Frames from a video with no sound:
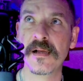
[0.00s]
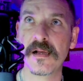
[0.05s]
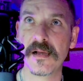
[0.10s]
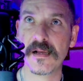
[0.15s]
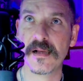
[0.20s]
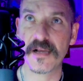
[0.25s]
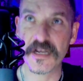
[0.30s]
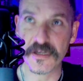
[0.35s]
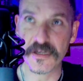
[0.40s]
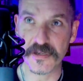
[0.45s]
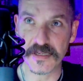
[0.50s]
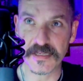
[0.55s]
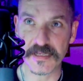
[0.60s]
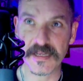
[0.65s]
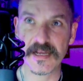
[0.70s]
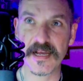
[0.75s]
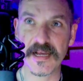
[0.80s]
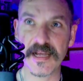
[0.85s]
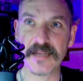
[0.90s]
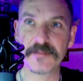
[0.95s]
a good
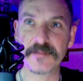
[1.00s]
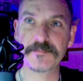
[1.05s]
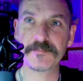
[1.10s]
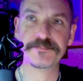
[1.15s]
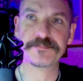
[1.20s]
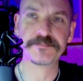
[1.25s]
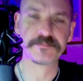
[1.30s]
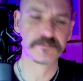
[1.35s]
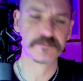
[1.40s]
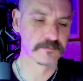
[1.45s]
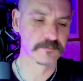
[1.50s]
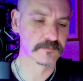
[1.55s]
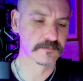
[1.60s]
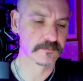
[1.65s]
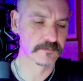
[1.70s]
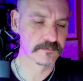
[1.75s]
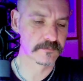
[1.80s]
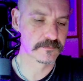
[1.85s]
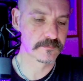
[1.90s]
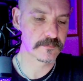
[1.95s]
cut.
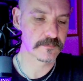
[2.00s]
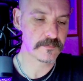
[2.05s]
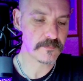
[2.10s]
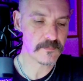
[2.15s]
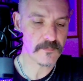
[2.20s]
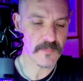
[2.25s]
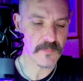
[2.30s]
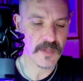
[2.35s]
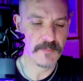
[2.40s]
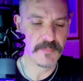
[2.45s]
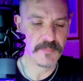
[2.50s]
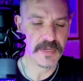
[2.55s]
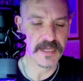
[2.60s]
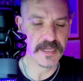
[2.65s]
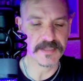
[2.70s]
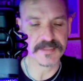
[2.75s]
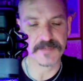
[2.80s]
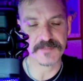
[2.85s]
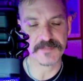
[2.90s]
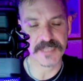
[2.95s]

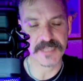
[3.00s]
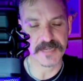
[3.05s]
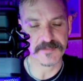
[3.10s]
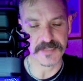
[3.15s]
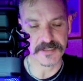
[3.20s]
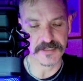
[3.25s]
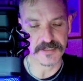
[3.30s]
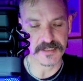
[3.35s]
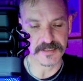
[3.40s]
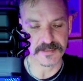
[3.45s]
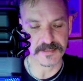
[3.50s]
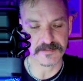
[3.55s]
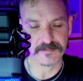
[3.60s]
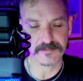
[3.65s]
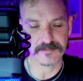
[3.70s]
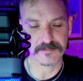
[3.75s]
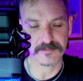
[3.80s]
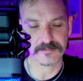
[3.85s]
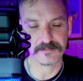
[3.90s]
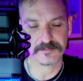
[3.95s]
But sometimes it just
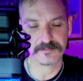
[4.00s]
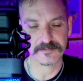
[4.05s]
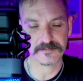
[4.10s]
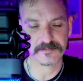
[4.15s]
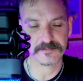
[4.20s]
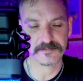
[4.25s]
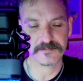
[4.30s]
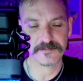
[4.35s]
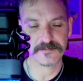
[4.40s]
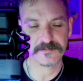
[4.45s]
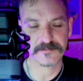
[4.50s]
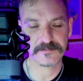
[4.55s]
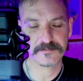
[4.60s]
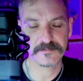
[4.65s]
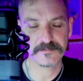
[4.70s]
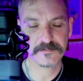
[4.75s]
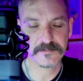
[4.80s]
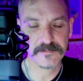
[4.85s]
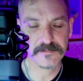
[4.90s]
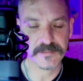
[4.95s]

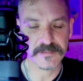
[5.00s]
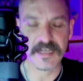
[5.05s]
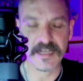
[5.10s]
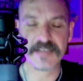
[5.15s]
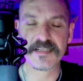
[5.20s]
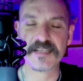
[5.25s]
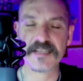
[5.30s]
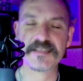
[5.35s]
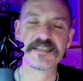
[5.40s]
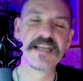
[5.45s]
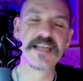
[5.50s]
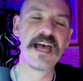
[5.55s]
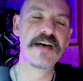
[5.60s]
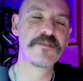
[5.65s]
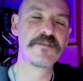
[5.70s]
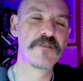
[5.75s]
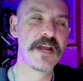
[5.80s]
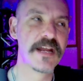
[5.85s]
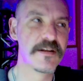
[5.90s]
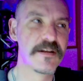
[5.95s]
doesn't
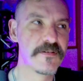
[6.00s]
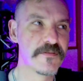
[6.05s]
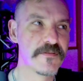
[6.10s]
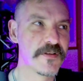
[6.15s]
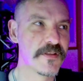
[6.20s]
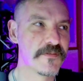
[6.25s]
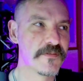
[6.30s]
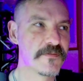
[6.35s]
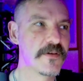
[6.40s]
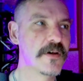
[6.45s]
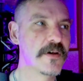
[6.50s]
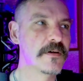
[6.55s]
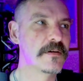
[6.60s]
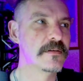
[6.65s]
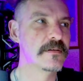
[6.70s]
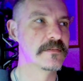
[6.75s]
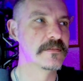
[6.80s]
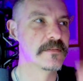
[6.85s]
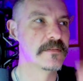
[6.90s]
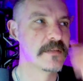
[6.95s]
sound right over the
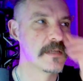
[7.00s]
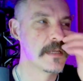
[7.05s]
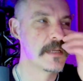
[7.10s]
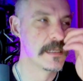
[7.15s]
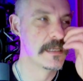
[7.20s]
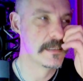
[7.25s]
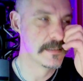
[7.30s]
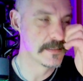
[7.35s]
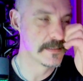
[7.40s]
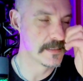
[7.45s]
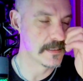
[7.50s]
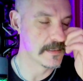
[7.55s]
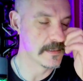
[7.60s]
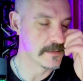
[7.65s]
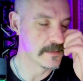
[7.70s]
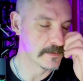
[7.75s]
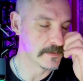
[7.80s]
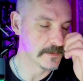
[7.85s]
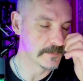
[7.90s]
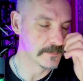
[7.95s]
phone.
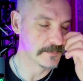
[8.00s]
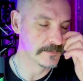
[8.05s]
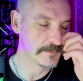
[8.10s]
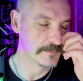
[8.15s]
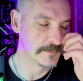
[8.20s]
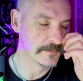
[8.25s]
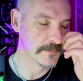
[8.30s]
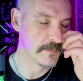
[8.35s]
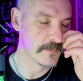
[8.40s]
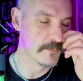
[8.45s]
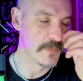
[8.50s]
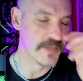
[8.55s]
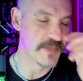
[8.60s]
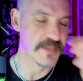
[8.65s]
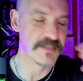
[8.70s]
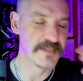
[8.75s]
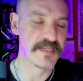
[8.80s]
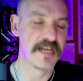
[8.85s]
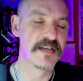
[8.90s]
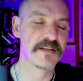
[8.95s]
So, but
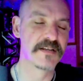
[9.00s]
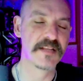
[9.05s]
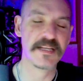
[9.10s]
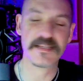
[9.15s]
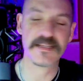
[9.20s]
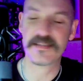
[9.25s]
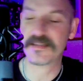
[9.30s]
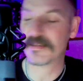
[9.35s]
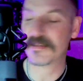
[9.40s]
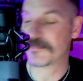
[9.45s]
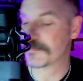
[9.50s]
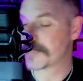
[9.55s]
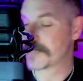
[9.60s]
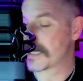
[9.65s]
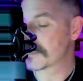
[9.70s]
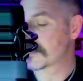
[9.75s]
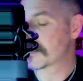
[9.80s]
the song that I'm talking